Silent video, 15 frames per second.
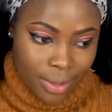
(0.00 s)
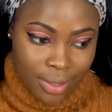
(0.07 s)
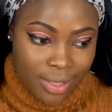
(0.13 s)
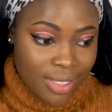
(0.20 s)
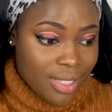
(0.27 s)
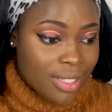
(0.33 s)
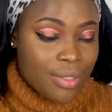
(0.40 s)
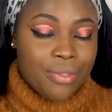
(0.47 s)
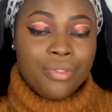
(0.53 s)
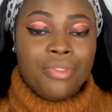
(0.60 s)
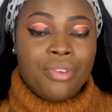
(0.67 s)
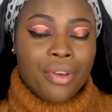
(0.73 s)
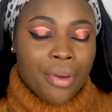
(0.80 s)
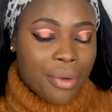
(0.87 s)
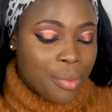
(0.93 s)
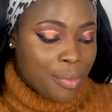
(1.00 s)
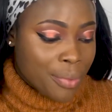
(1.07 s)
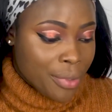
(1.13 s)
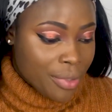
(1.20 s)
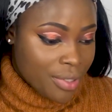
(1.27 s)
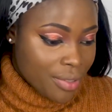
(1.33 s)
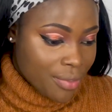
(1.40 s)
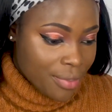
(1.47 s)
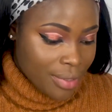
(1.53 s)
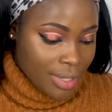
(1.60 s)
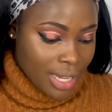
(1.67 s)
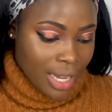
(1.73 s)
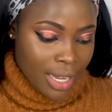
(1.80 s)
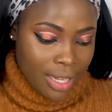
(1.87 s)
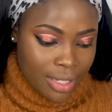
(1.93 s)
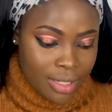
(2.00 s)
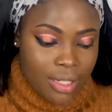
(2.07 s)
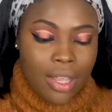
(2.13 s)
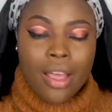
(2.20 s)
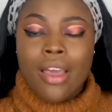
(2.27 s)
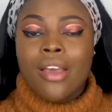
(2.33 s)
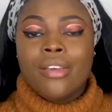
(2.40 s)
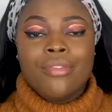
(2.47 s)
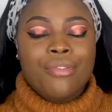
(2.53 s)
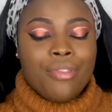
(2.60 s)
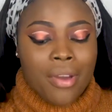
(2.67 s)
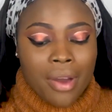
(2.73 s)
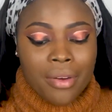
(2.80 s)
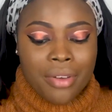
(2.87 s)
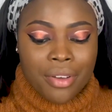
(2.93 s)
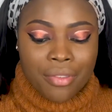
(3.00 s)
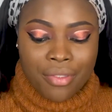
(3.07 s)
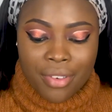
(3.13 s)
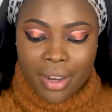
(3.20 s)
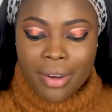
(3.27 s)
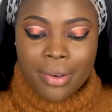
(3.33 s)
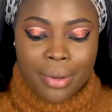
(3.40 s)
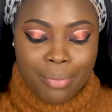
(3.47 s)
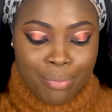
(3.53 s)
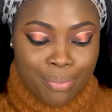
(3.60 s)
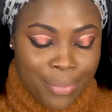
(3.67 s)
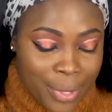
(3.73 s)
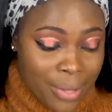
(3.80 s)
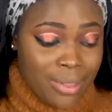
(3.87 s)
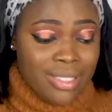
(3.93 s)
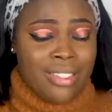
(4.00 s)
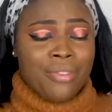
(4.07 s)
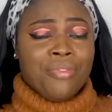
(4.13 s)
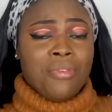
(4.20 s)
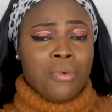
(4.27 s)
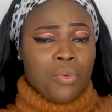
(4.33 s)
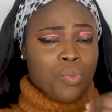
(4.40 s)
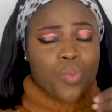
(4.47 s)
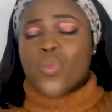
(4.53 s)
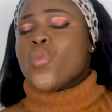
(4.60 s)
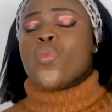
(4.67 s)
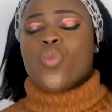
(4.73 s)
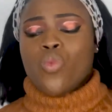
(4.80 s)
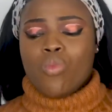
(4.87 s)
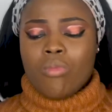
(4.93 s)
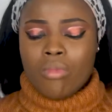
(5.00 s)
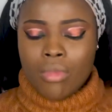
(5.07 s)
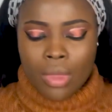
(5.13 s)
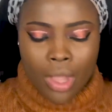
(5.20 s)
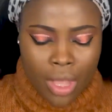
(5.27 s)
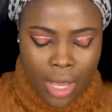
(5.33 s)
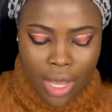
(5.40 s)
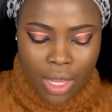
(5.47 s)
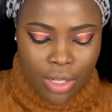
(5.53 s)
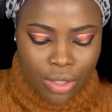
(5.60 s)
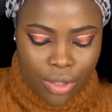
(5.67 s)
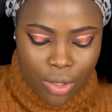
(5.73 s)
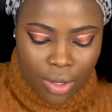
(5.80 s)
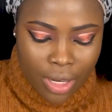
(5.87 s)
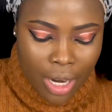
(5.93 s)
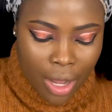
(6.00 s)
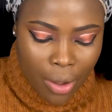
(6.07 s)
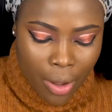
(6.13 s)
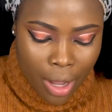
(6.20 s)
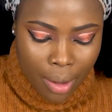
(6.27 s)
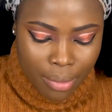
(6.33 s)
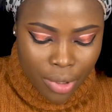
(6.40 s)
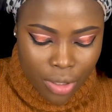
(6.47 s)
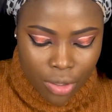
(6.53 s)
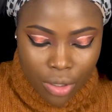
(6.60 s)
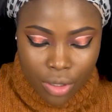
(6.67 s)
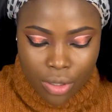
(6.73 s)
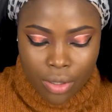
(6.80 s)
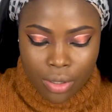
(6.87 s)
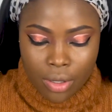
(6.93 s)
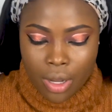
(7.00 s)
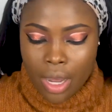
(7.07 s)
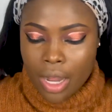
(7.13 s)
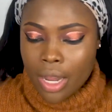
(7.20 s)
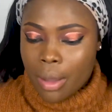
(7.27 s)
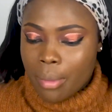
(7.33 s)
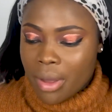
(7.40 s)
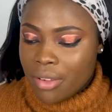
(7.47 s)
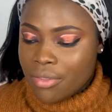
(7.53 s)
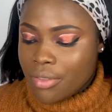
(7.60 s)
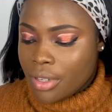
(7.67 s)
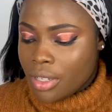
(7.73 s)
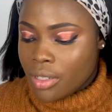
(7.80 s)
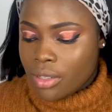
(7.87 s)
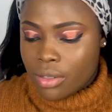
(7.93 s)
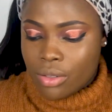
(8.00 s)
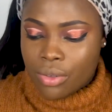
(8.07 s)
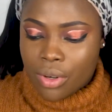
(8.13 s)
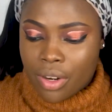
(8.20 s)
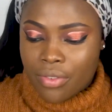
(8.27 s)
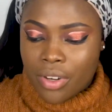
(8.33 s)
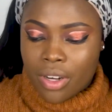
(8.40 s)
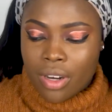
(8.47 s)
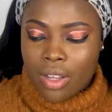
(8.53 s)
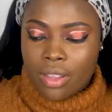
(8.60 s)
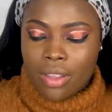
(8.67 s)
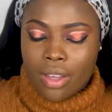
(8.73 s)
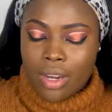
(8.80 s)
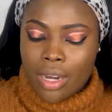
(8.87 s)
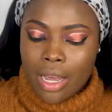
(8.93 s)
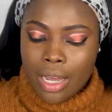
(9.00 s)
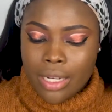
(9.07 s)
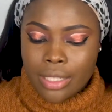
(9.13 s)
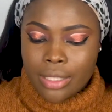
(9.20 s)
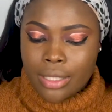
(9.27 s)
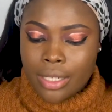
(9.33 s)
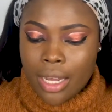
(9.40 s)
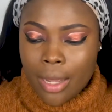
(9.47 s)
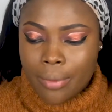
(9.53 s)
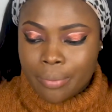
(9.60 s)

This is very beautiful, guys. Very, very beautiful. So now I'm just going to highlight my face, do every other thing, and yeah.